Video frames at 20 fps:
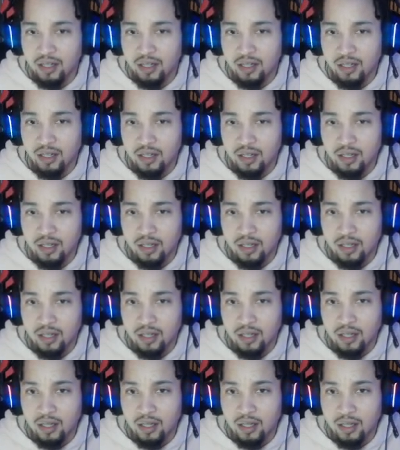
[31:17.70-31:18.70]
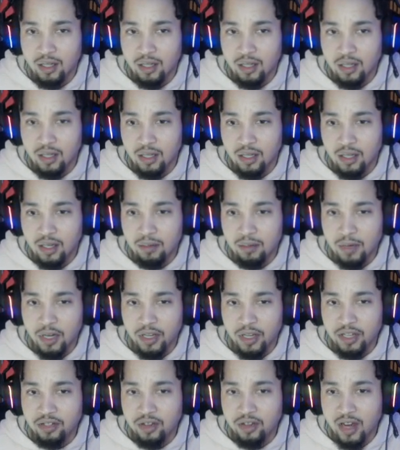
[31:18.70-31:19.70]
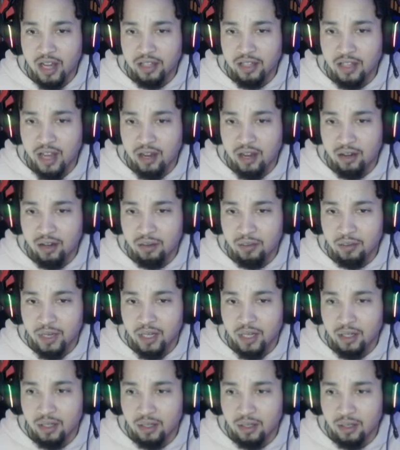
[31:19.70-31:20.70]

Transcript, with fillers: Uh, what the fuck? Come on, get your ass down here, man